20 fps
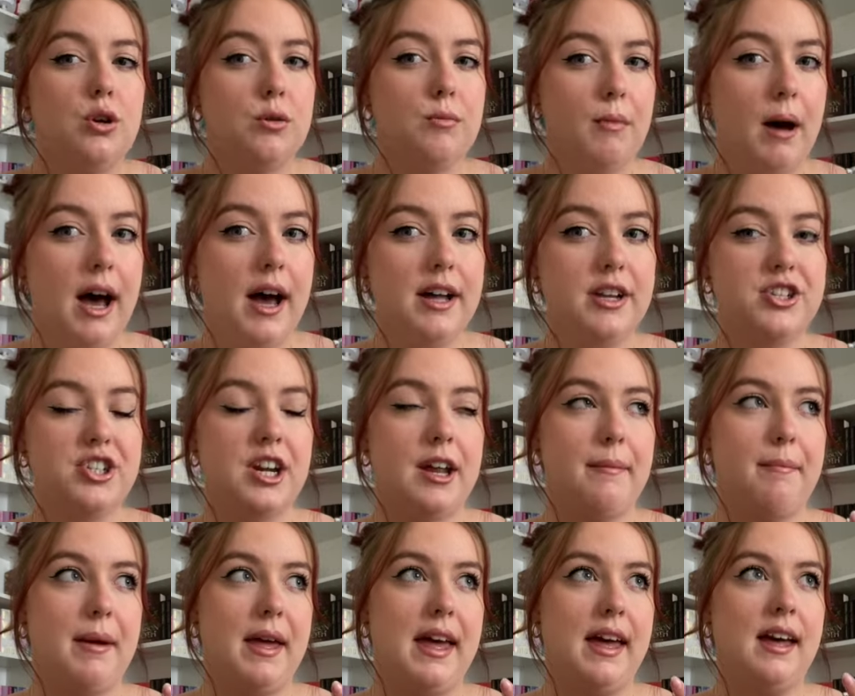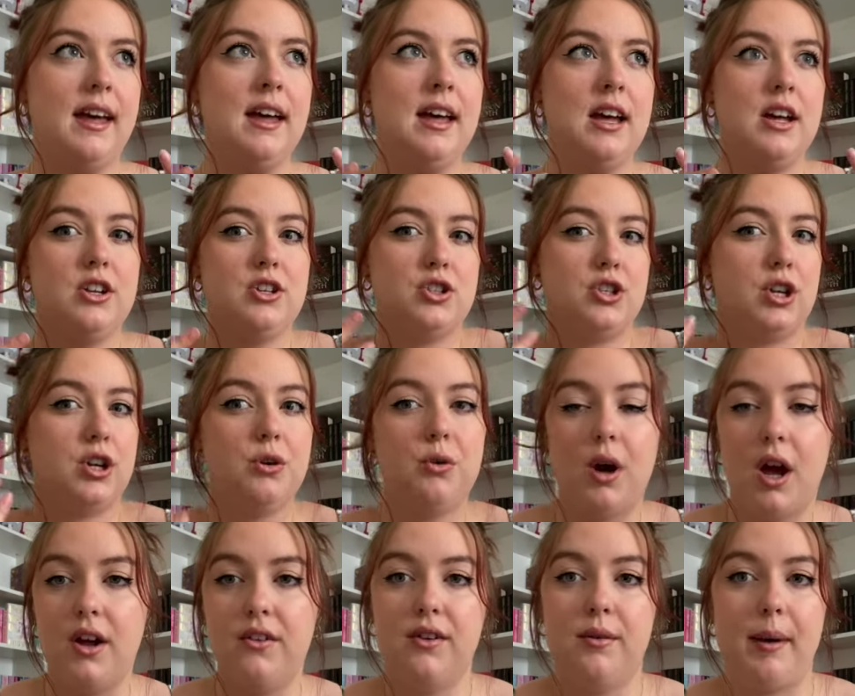much, a bit too
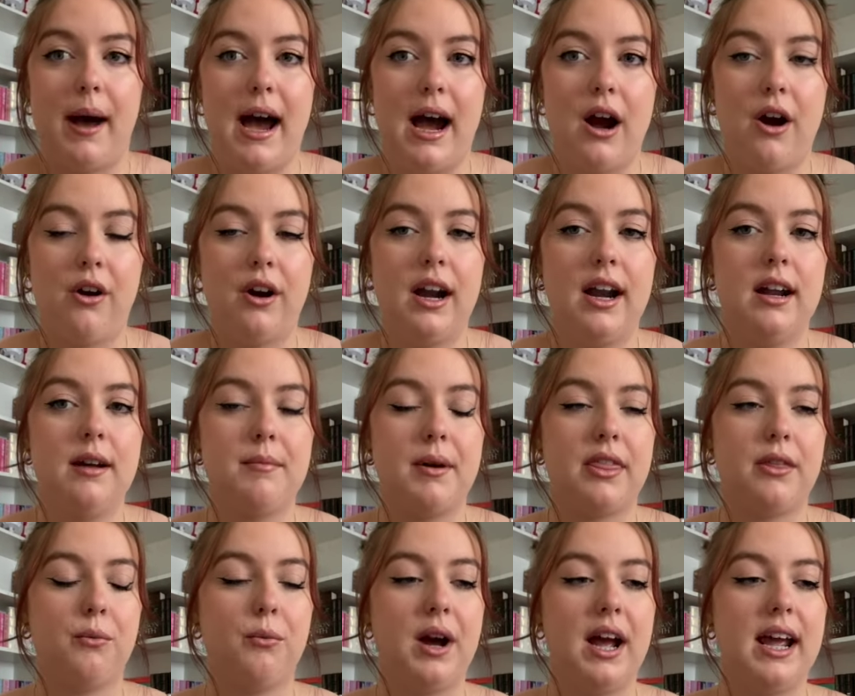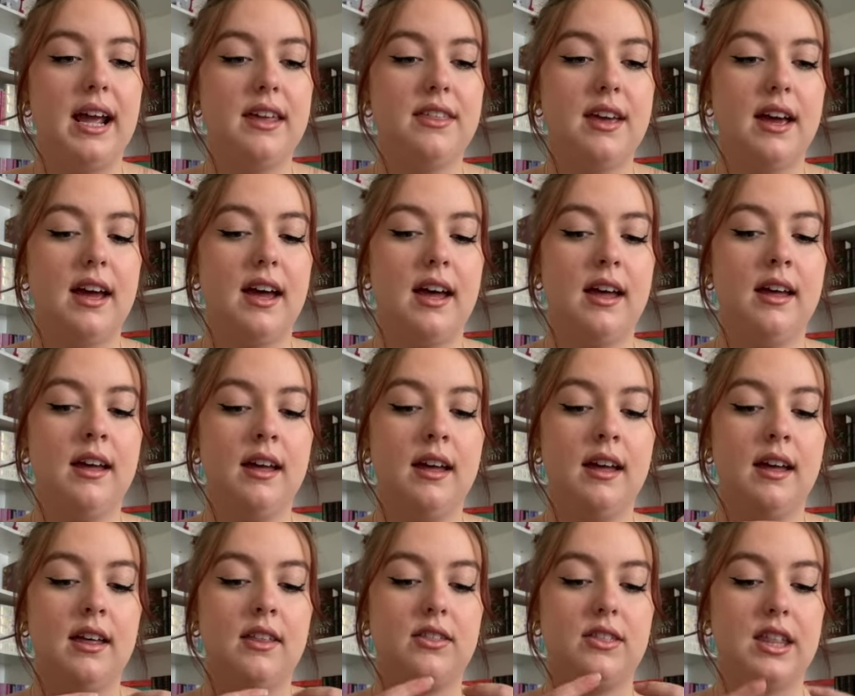overpowering. But the way that
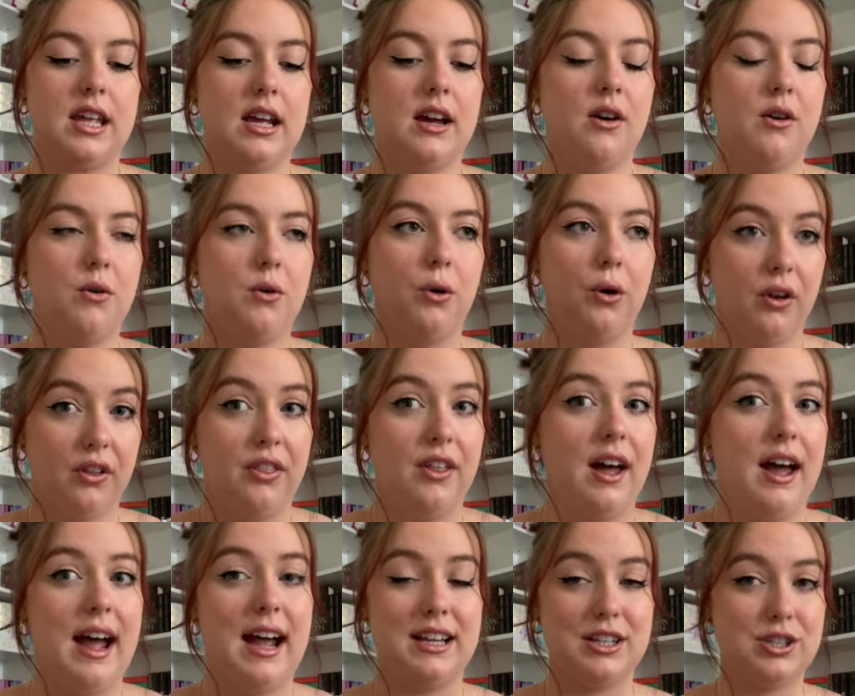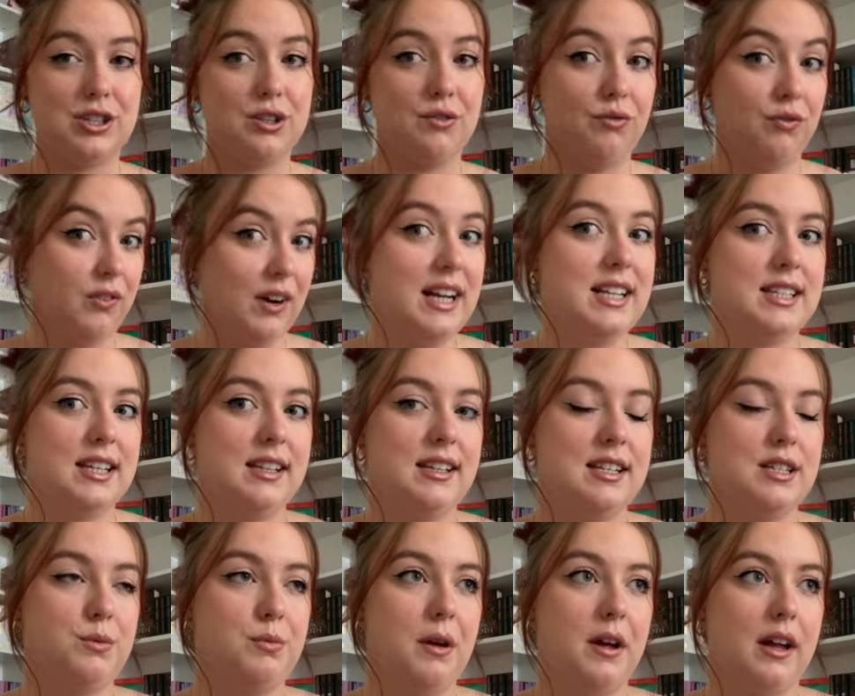the author has written
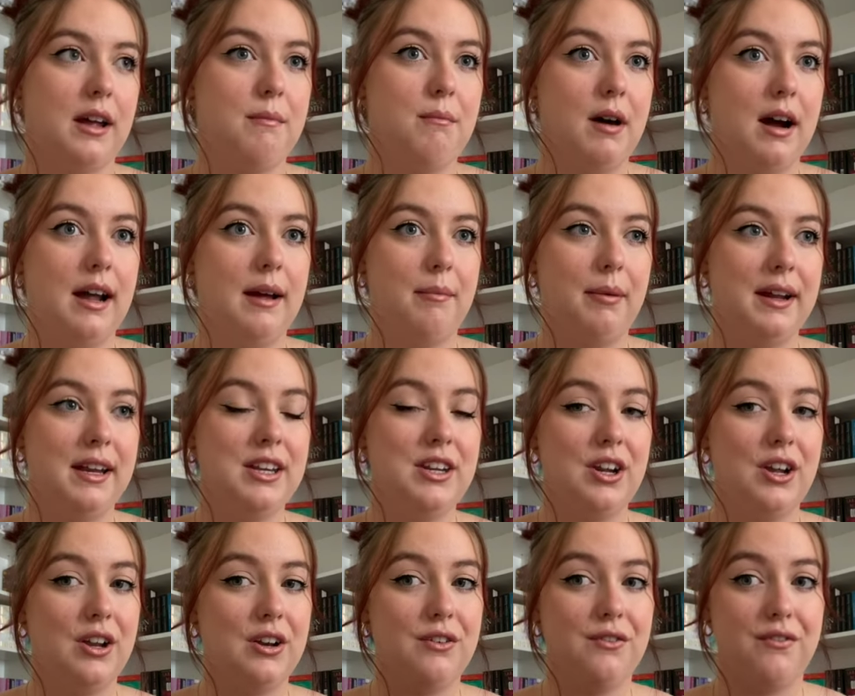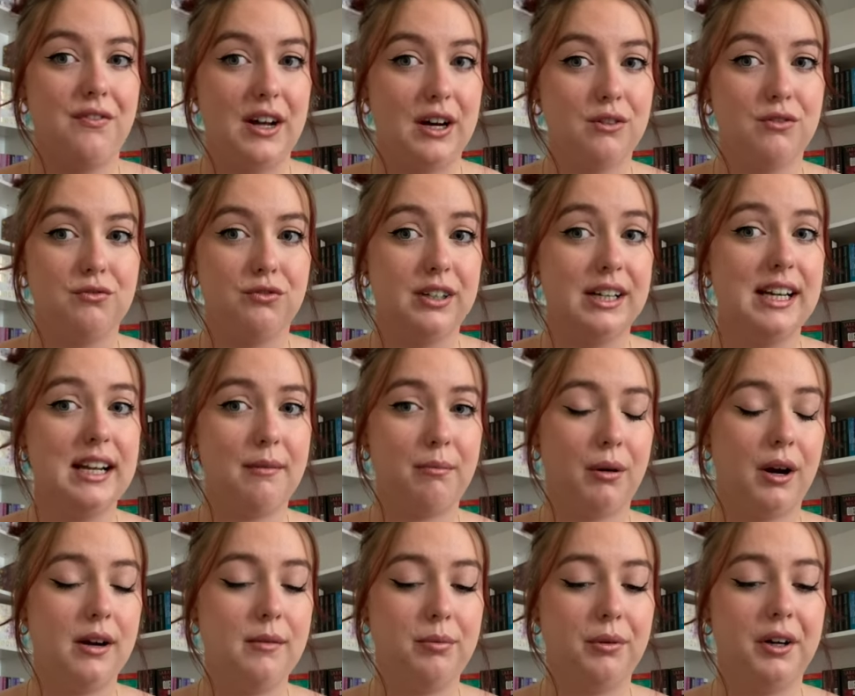this book, in my opinion, felt really
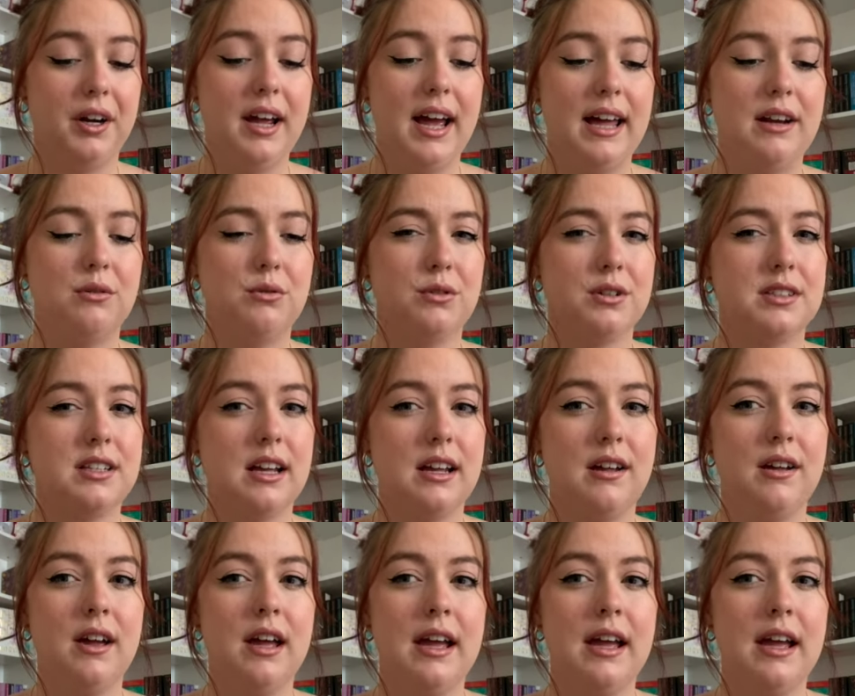appropriate and also